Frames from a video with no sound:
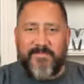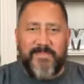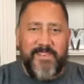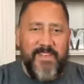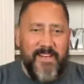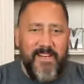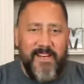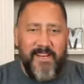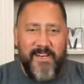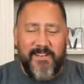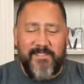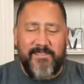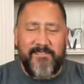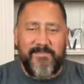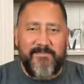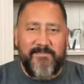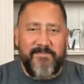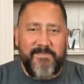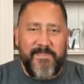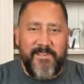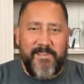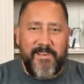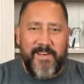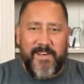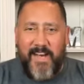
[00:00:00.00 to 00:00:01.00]
uh,
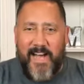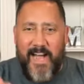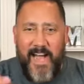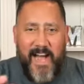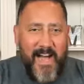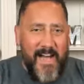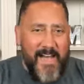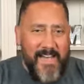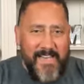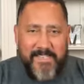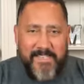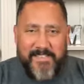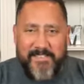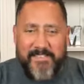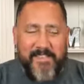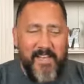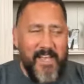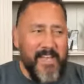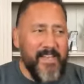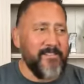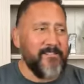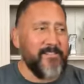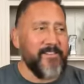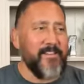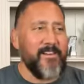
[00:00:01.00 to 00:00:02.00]
uh,
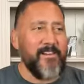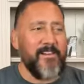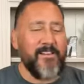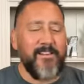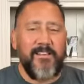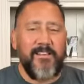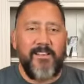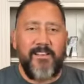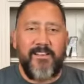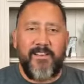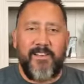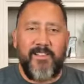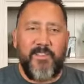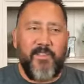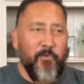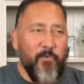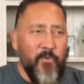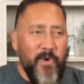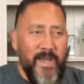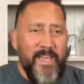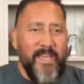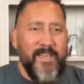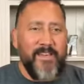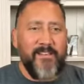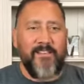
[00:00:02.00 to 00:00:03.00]
eyesight, uh, the
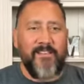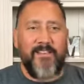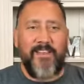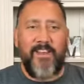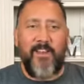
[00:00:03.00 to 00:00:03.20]
wind.